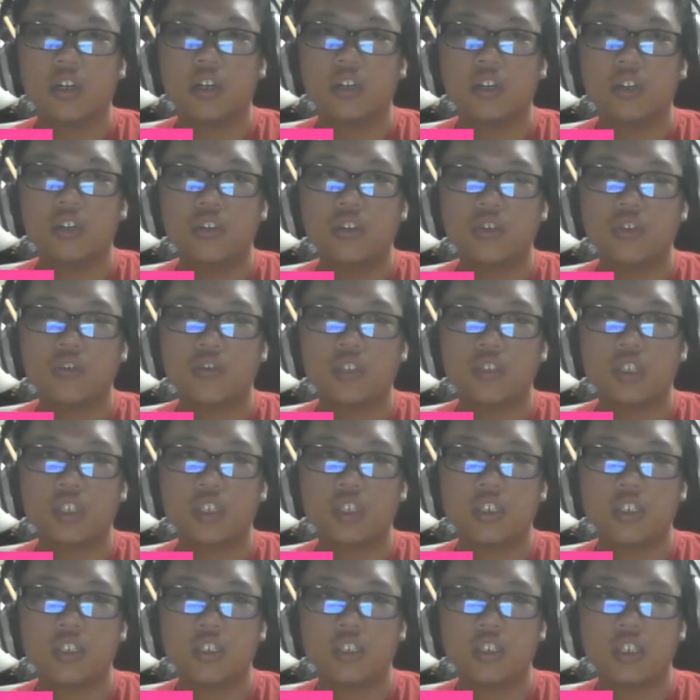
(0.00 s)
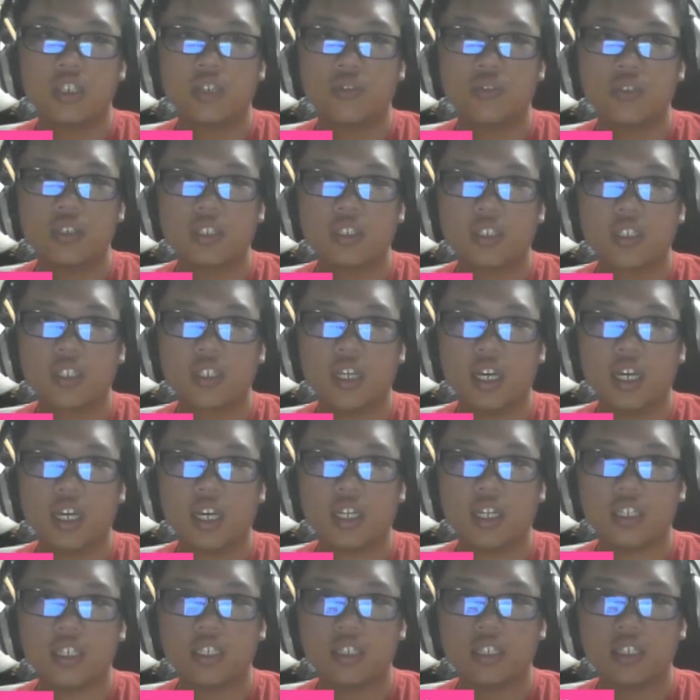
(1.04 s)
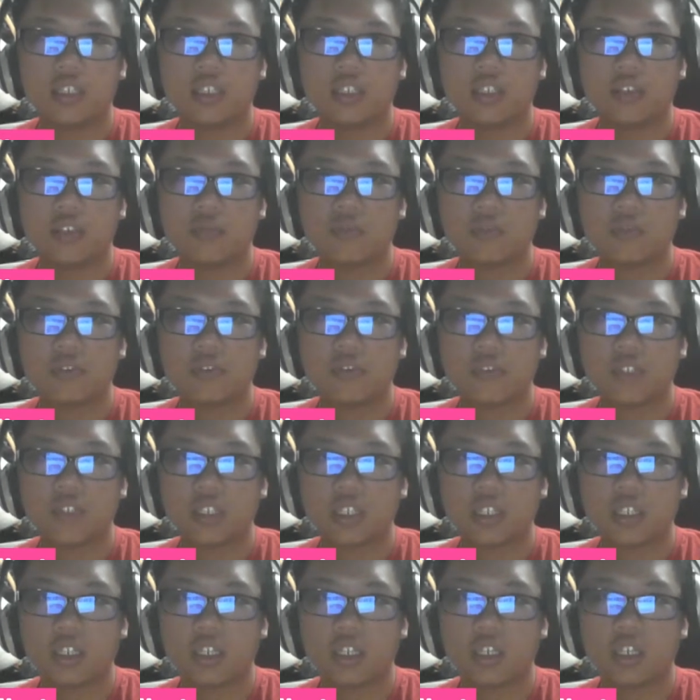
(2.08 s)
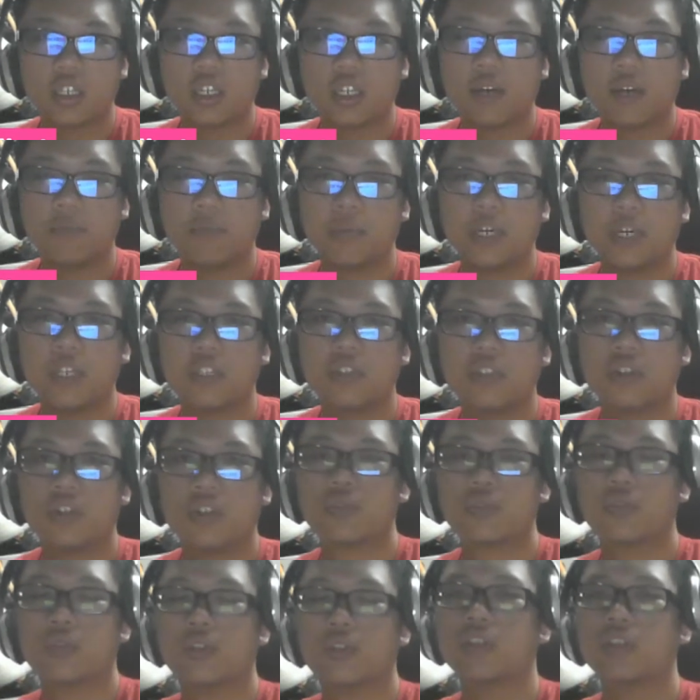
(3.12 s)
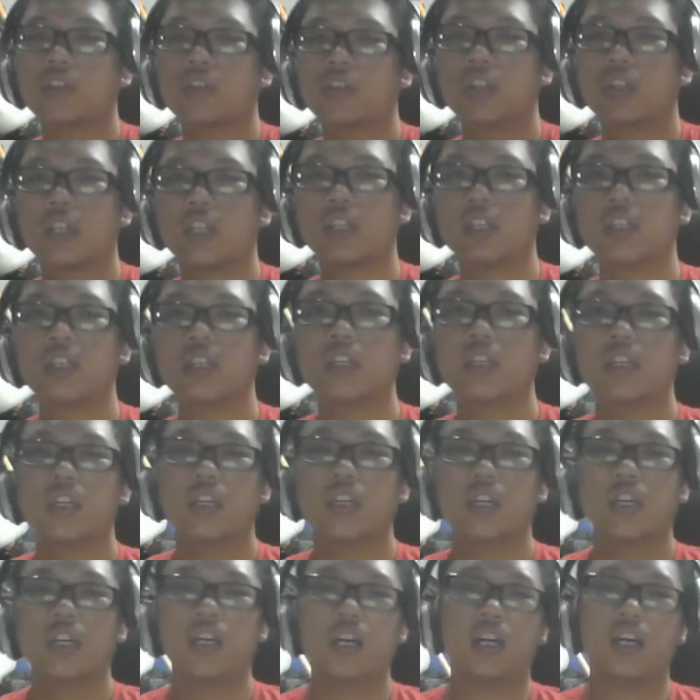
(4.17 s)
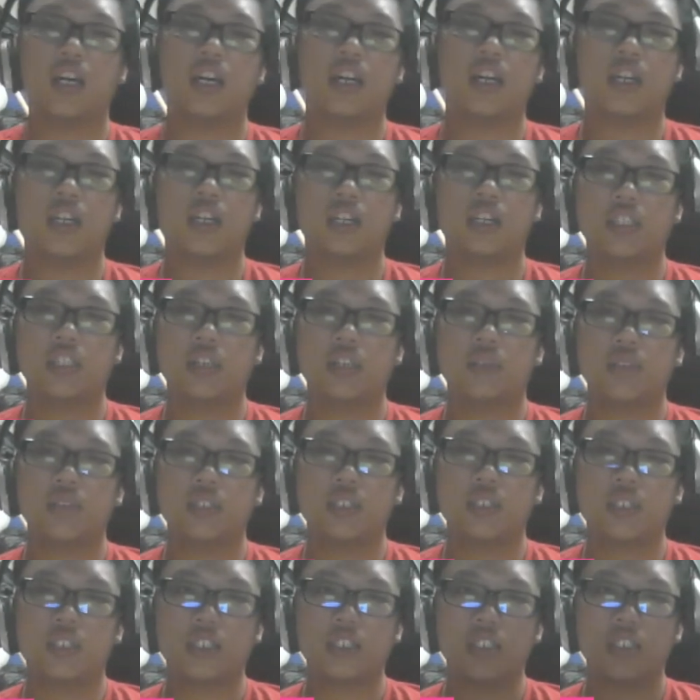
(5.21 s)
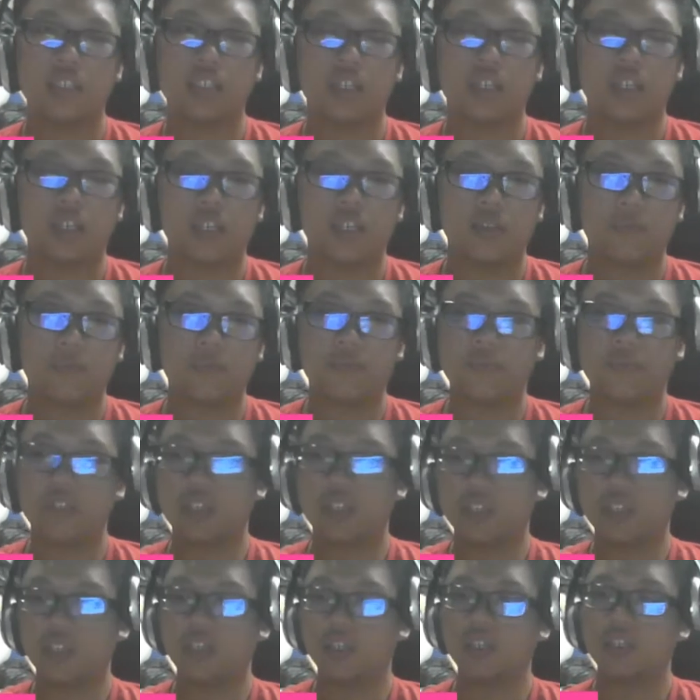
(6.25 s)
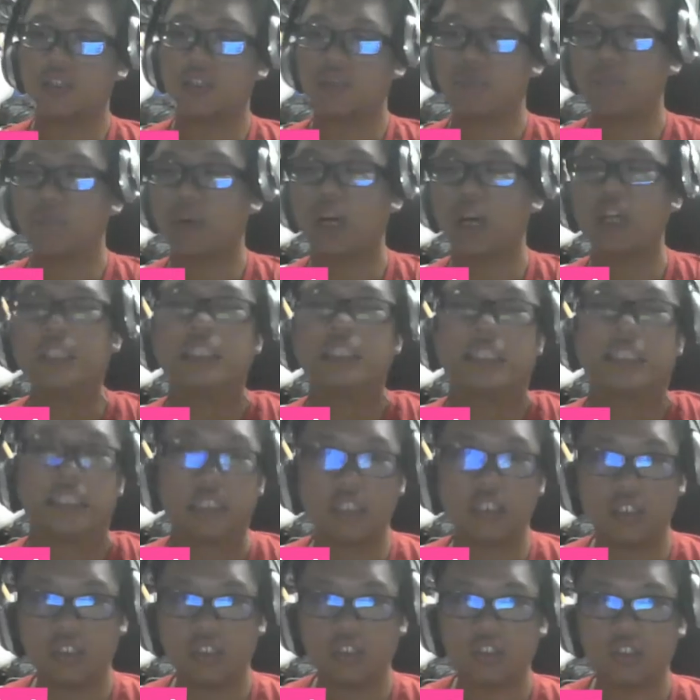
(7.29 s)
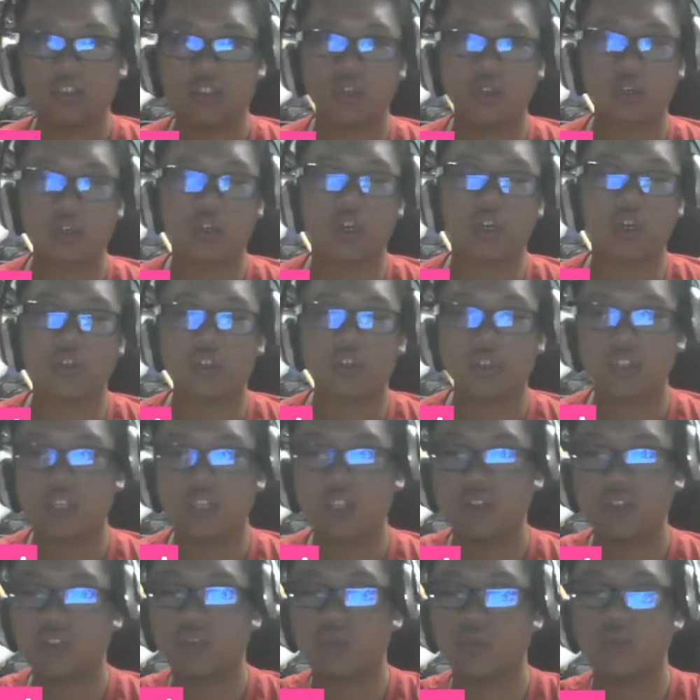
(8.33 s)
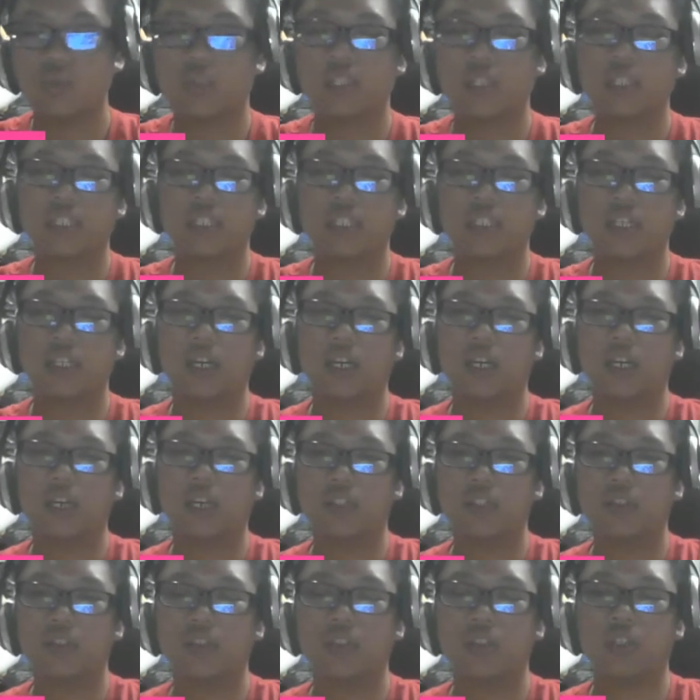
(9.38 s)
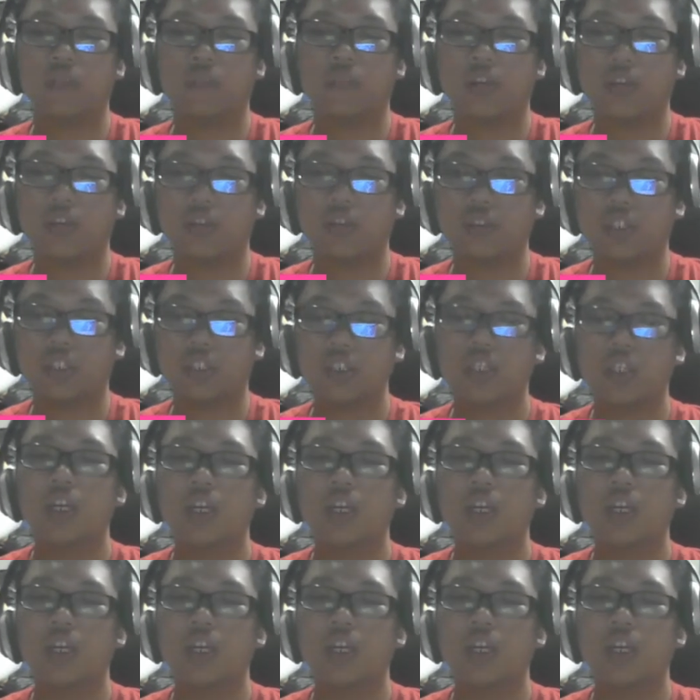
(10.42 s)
No, there was a guy in this movie. Yeah, Patton Oswalt. Okay. That was the partner, so-called, to the founder.